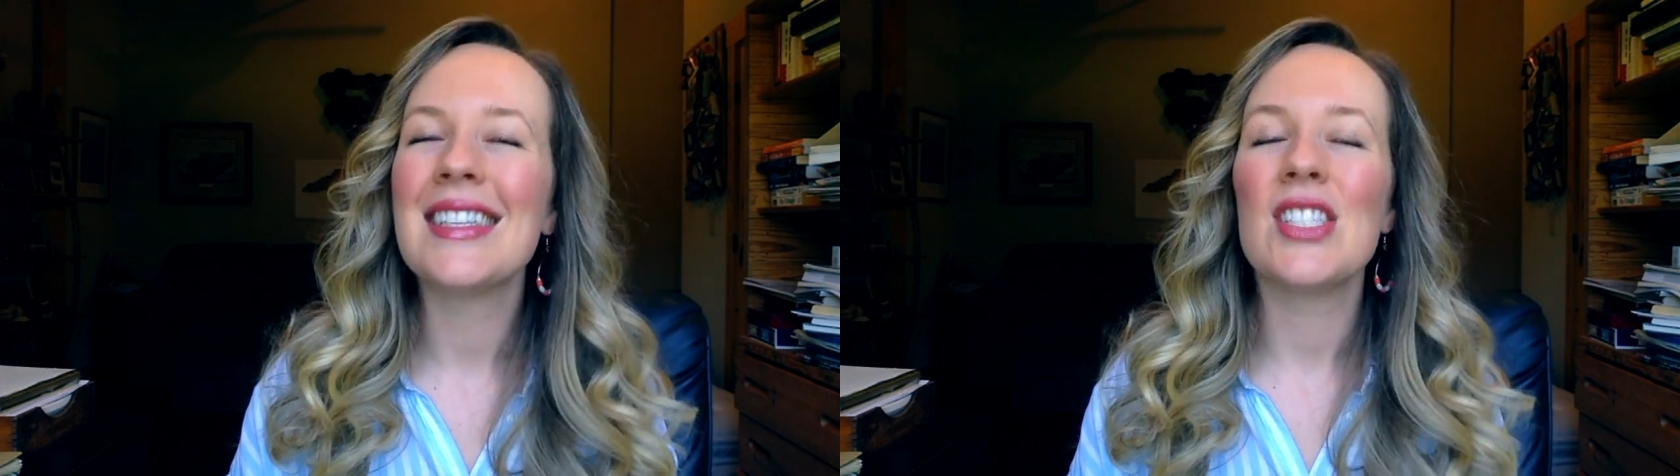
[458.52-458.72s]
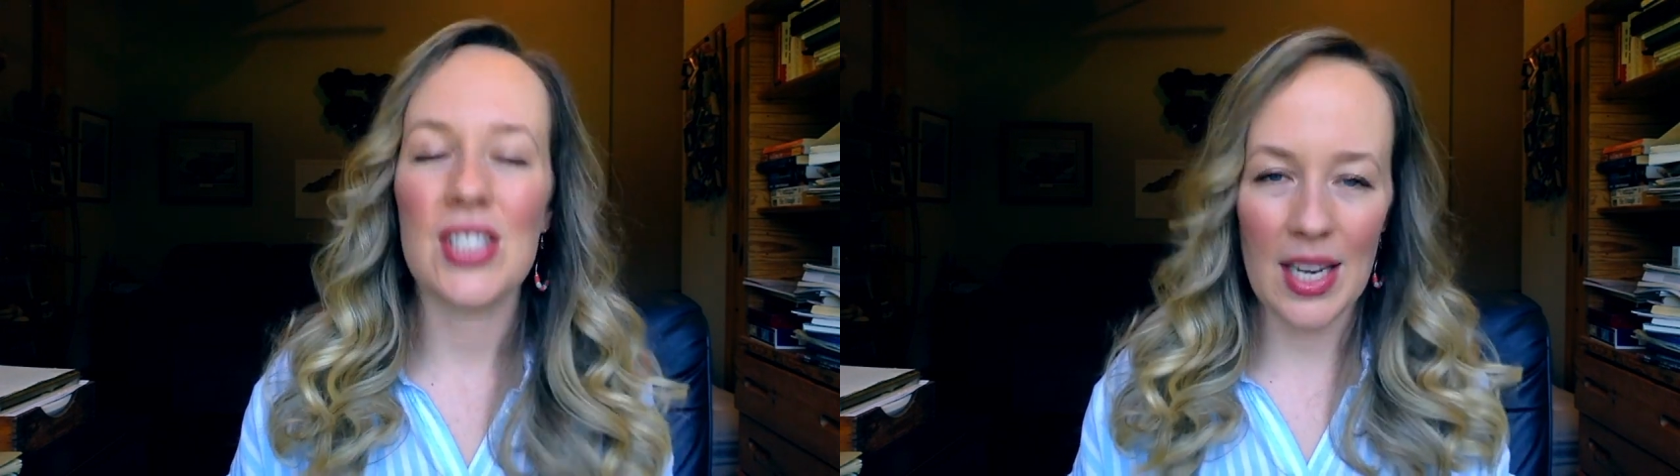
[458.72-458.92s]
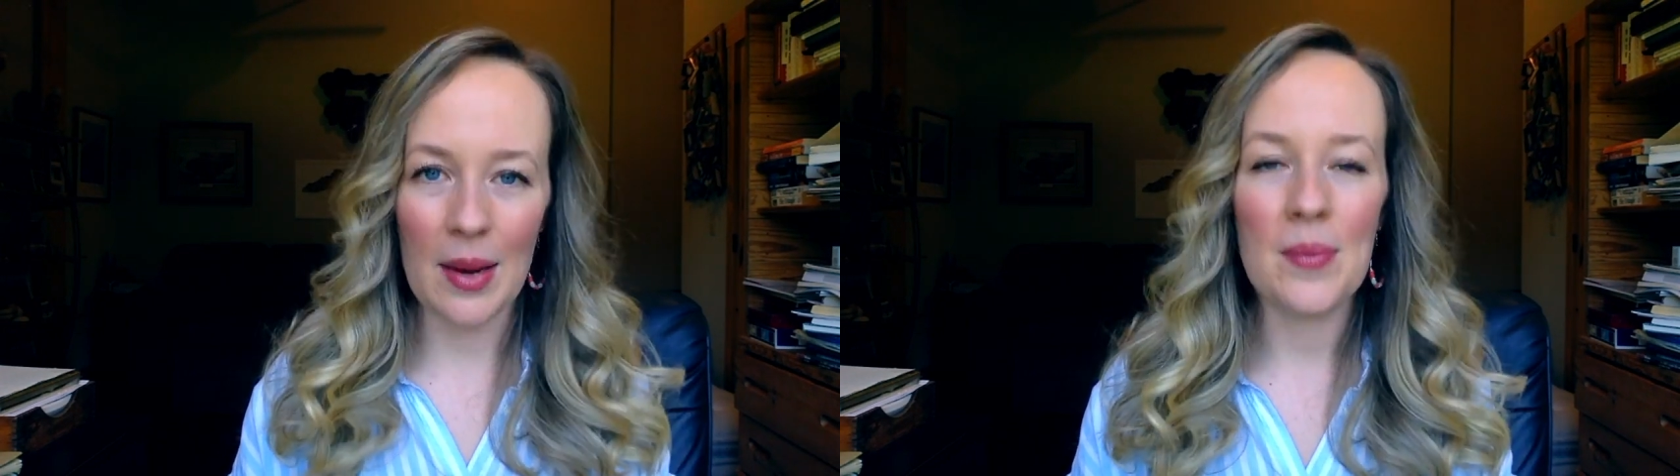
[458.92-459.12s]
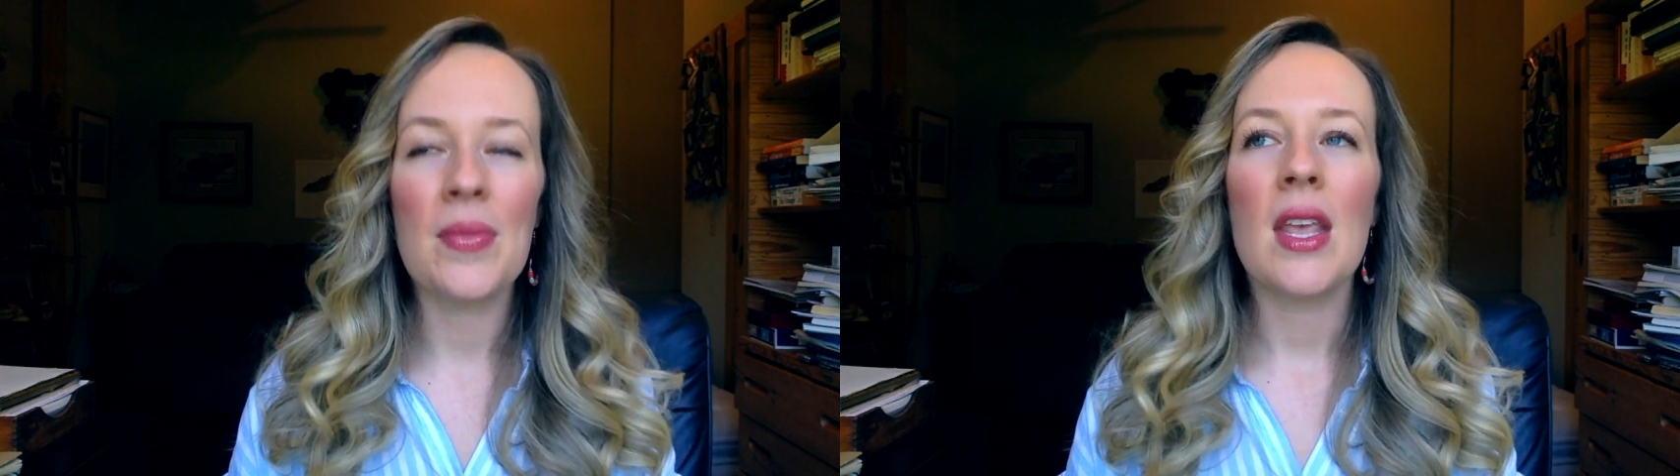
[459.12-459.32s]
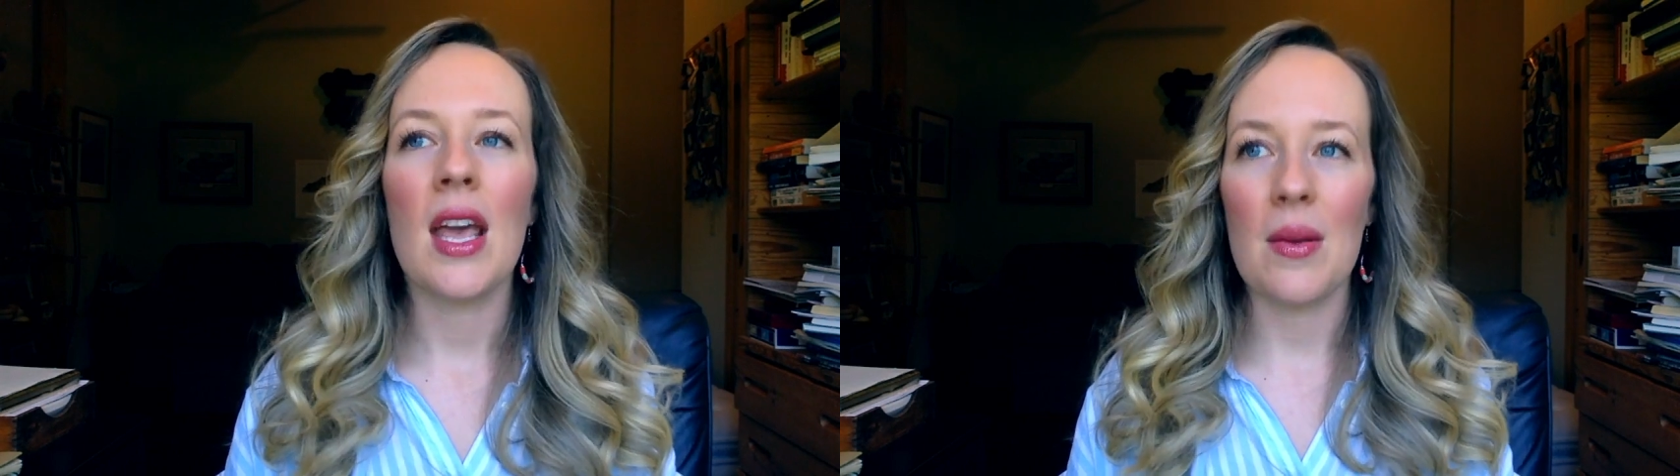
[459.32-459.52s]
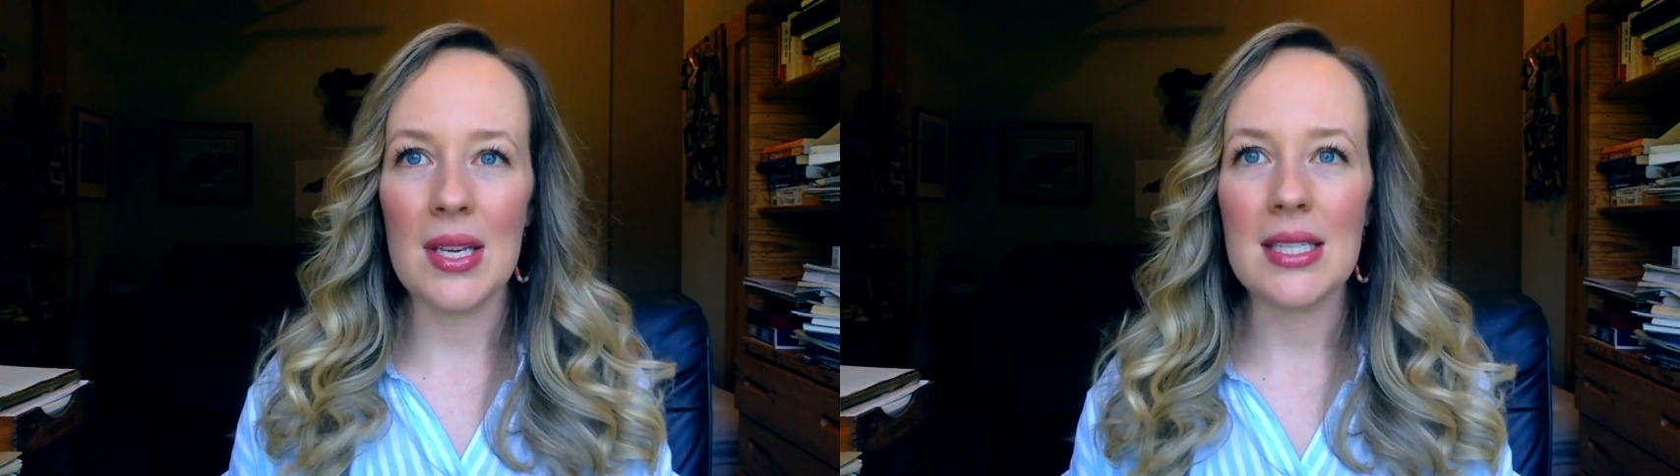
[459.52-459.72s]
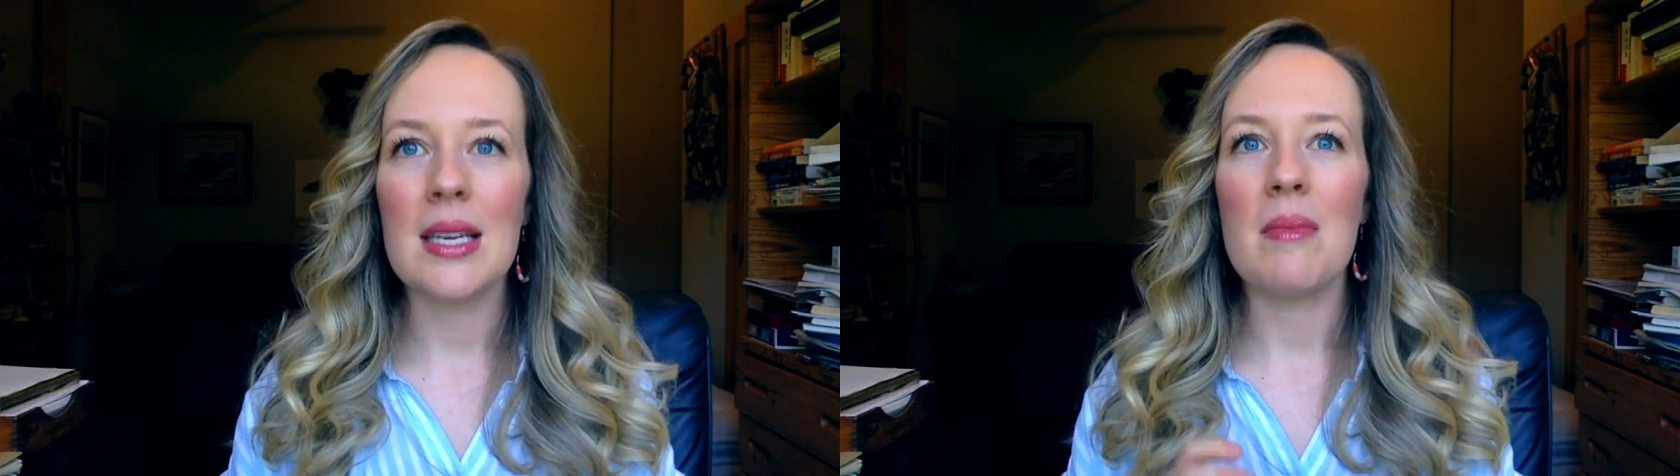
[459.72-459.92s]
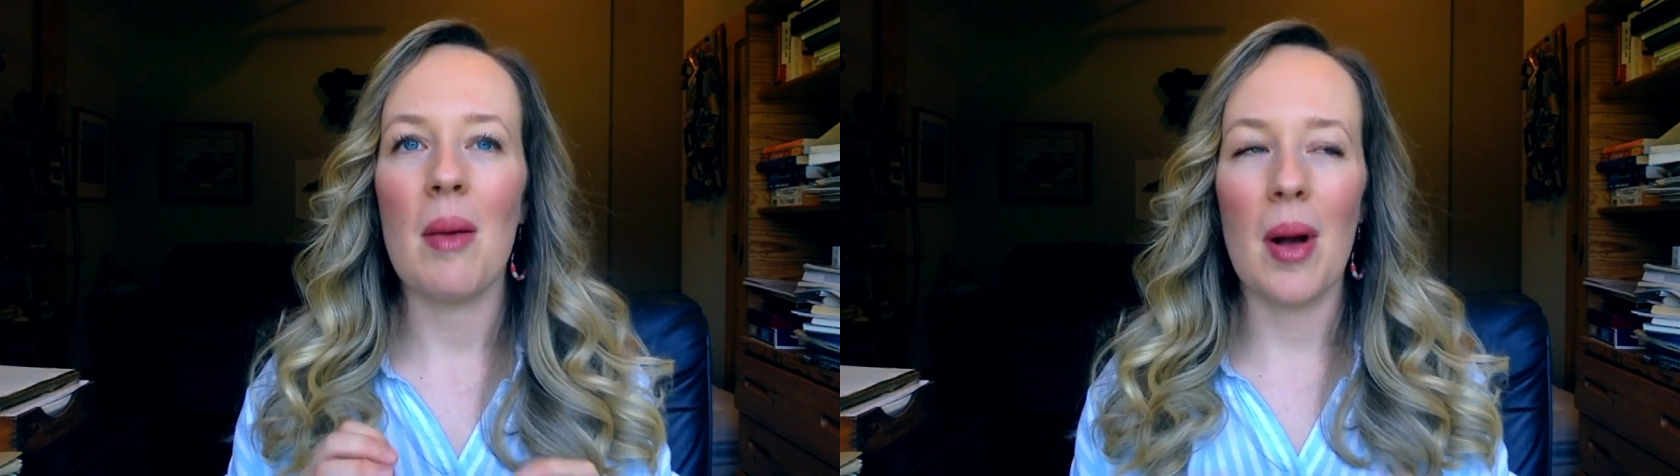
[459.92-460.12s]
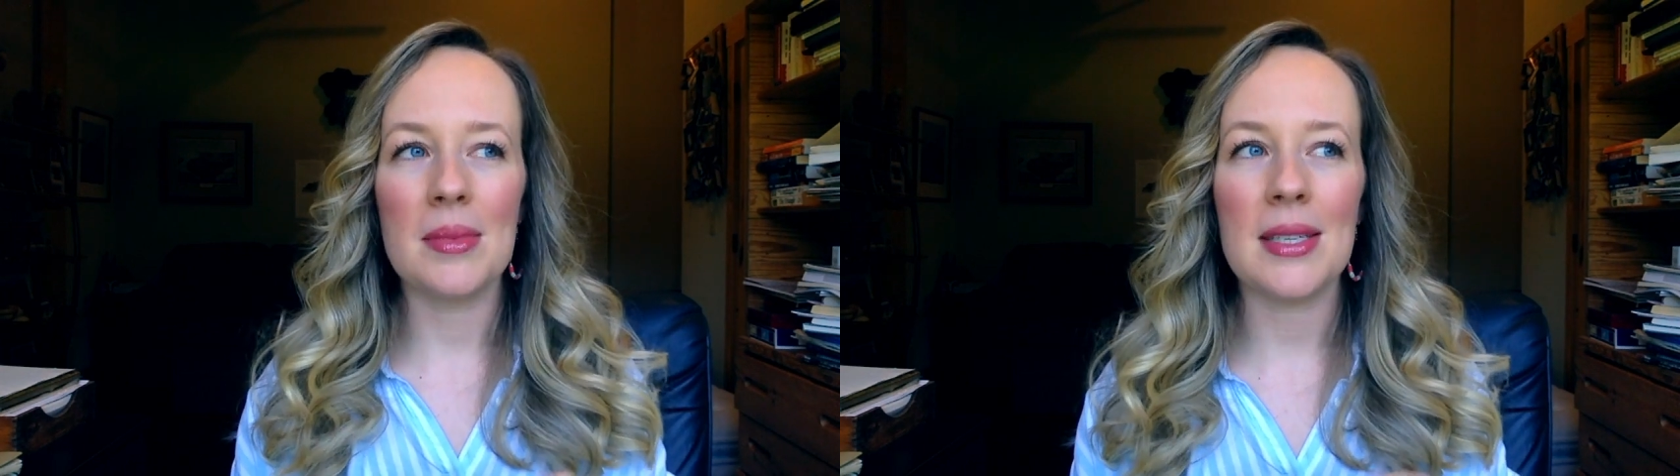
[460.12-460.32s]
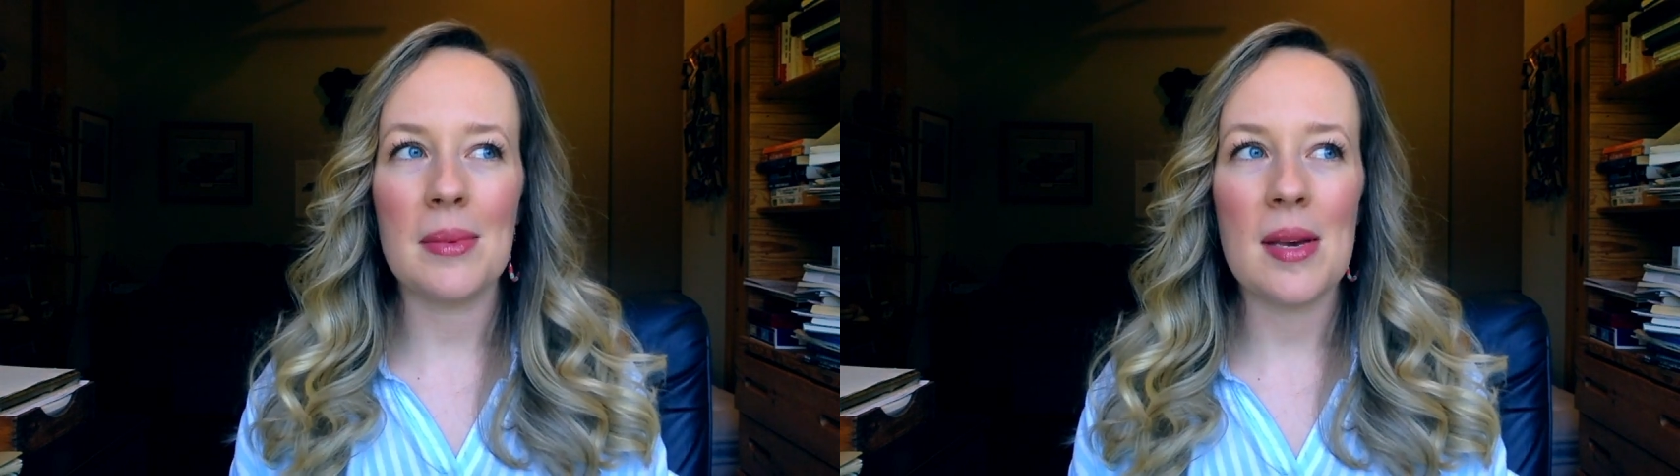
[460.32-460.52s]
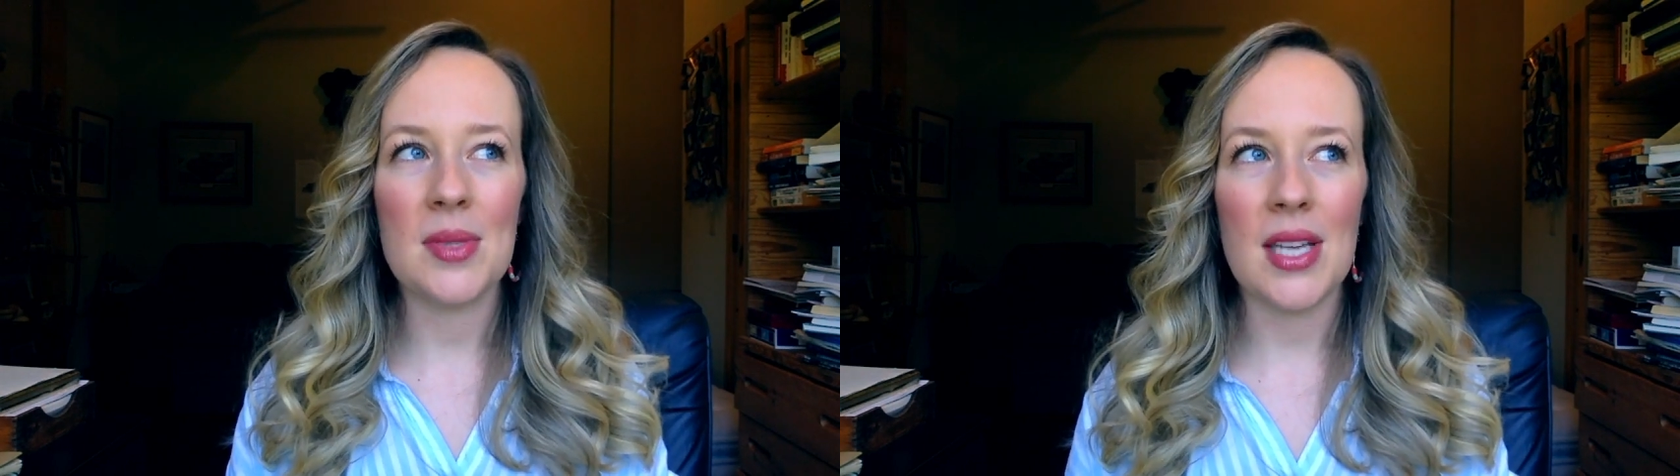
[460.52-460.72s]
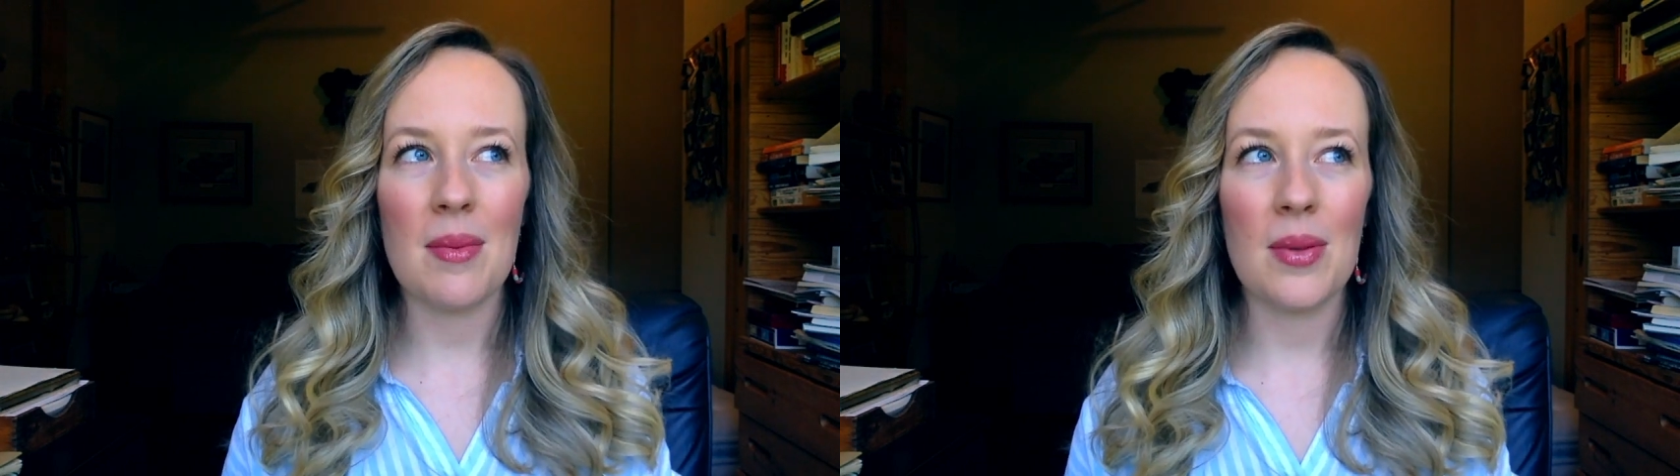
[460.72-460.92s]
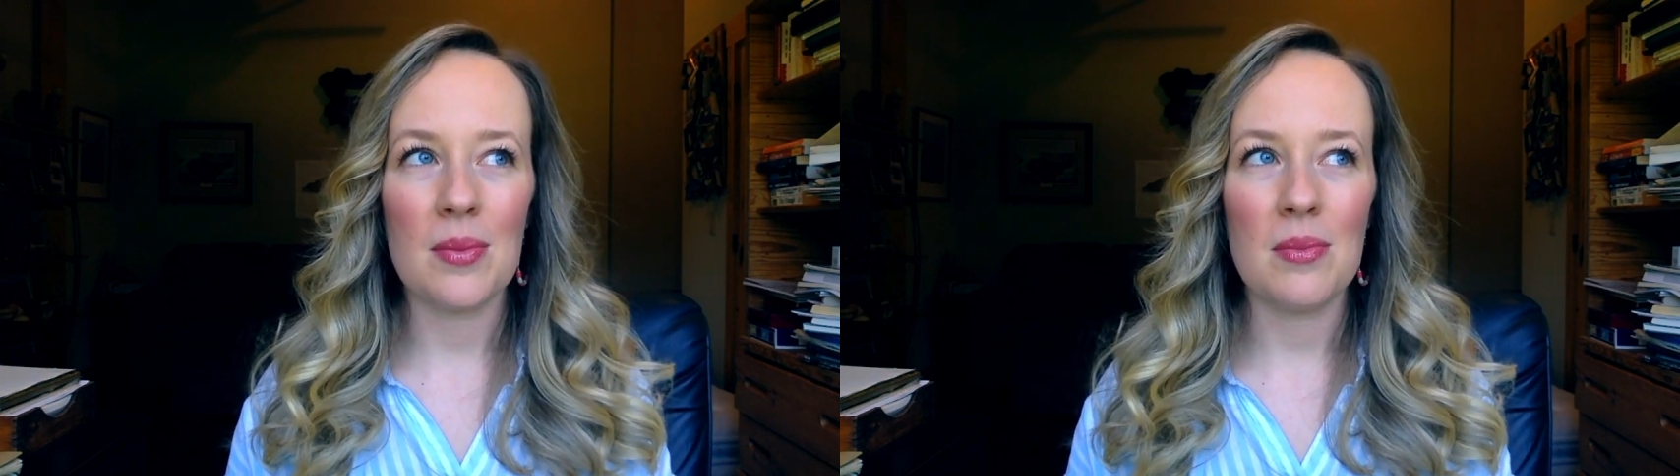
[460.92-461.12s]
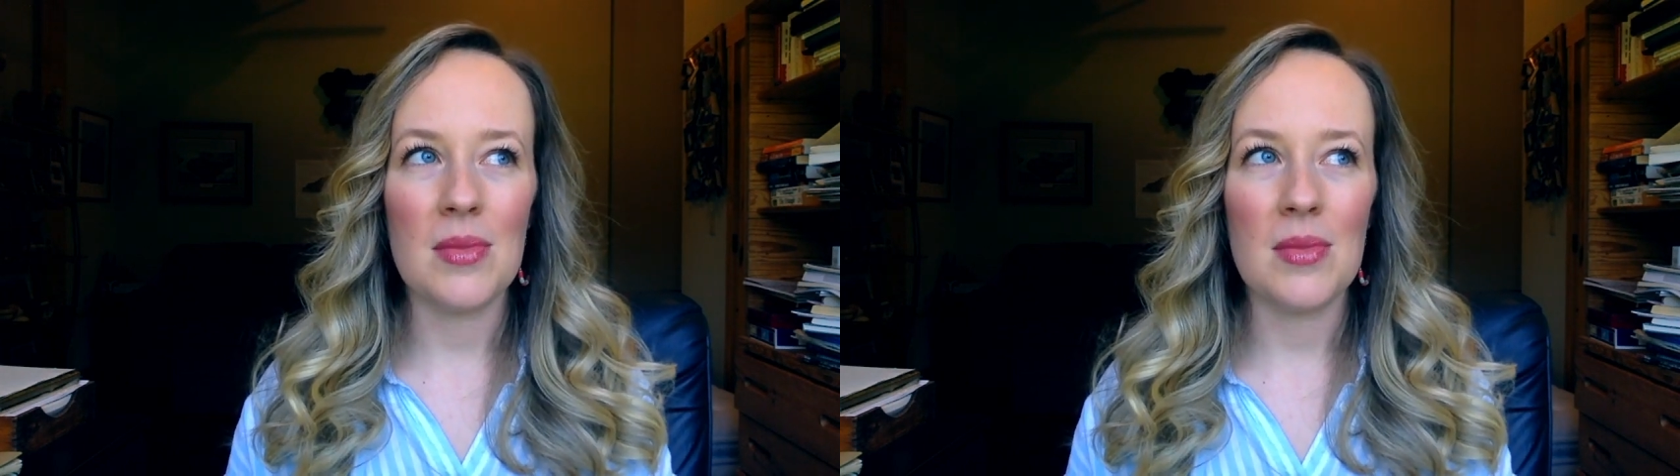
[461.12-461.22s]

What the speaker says: Just kidding. Anyways, my mom's going to be upset about